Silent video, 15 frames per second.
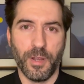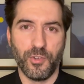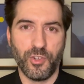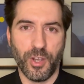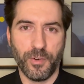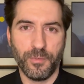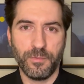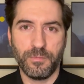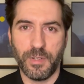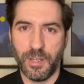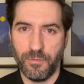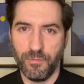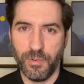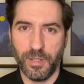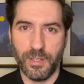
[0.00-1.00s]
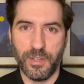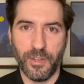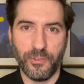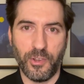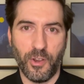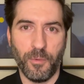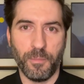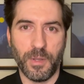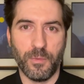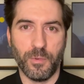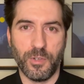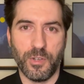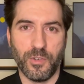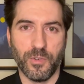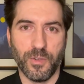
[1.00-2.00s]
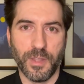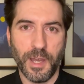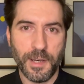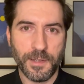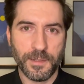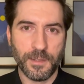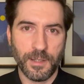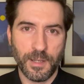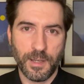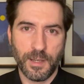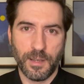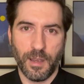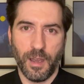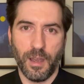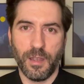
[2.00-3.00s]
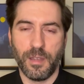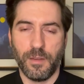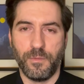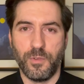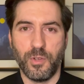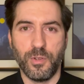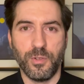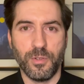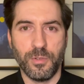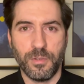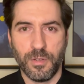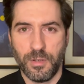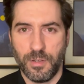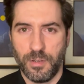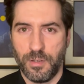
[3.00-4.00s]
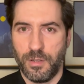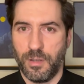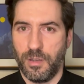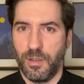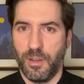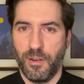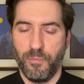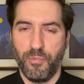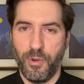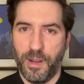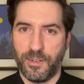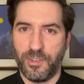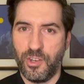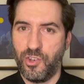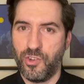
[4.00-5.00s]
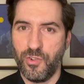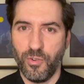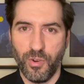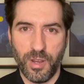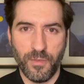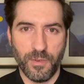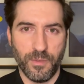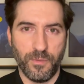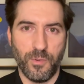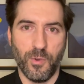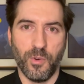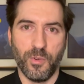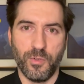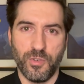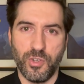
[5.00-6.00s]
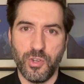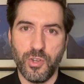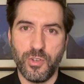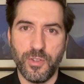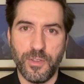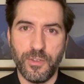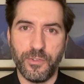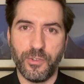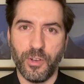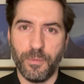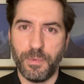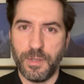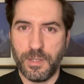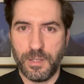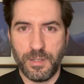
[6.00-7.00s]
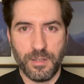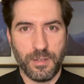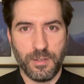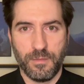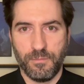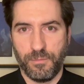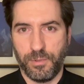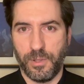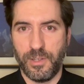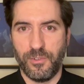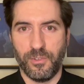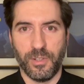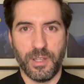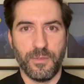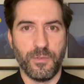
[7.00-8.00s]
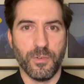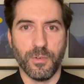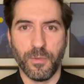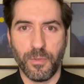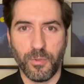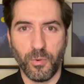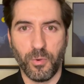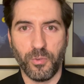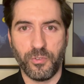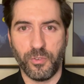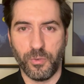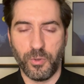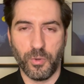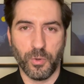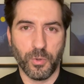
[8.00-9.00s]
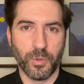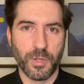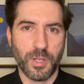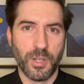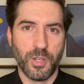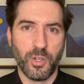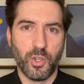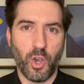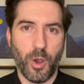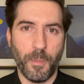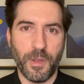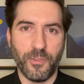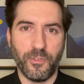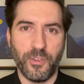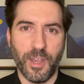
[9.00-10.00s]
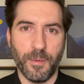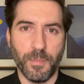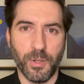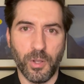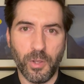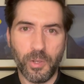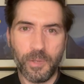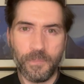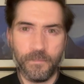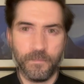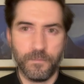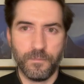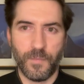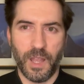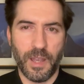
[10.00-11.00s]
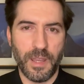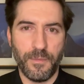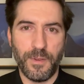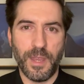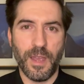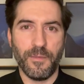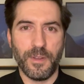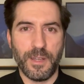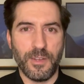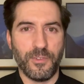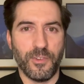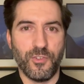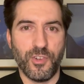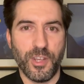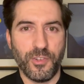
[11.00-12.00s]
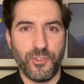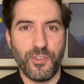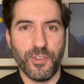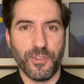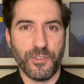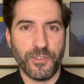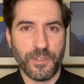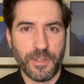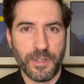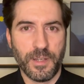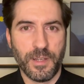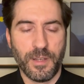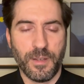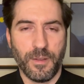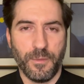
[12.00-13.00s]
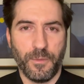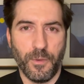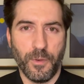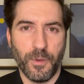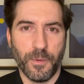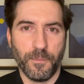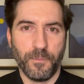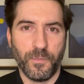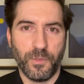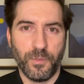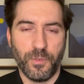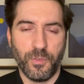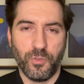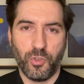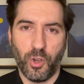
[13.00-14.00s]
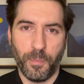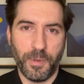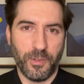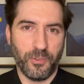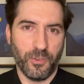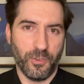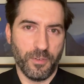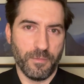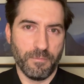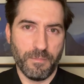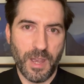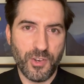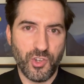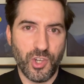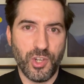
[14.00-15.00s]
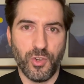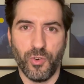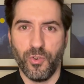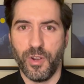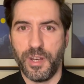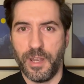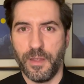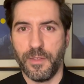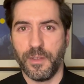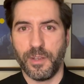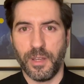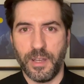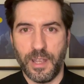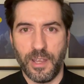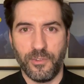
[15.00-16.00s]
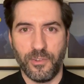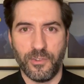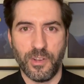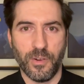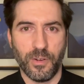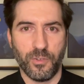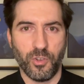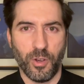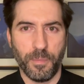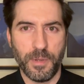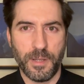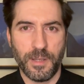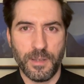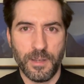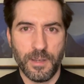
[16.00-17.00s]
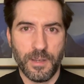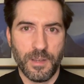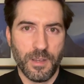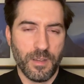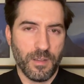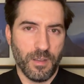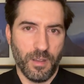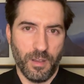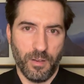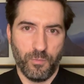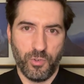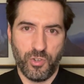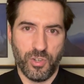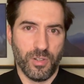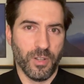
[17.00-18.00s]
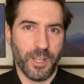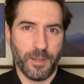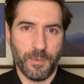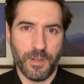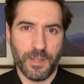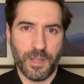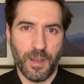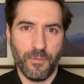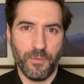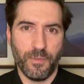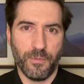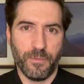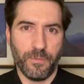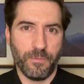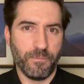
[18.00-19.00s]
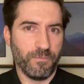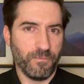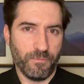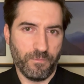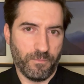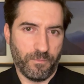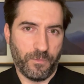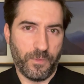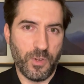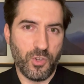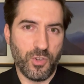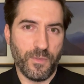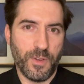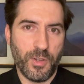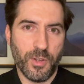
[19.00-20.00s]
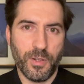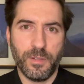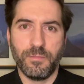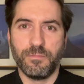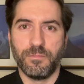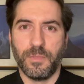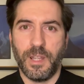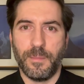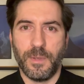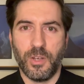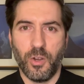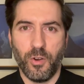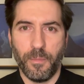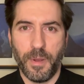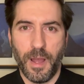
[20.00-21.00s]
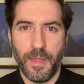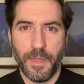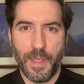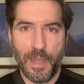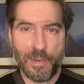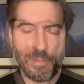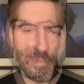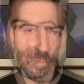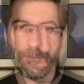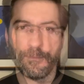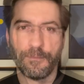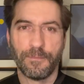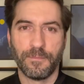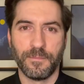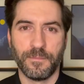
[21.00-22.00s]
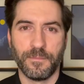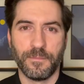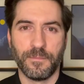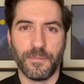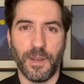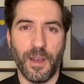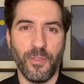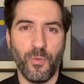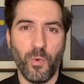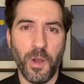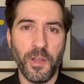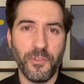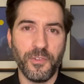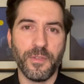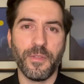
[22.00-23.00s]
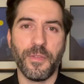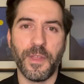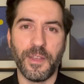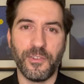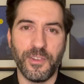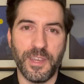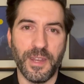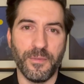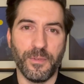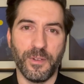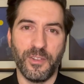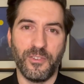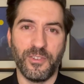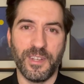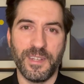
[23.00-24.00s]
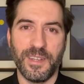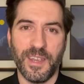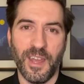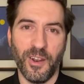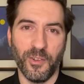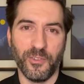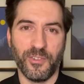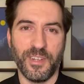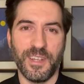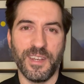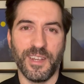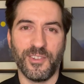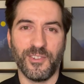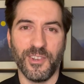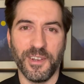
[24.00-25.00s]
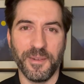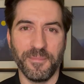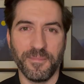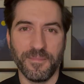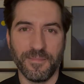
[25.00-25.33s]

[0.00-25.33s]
channel. It really does help me when you do that. Uh, if you are a practitioner or even if you're new to this topic, please leave your thoughts or your comments down below. Uh, if you have any suggestions for topics on magic or any other kind of esoteric topic uh, which you'd like me to cover in a future video, let me know about that. Otherwise, thanks again for listening and I'll see you next time.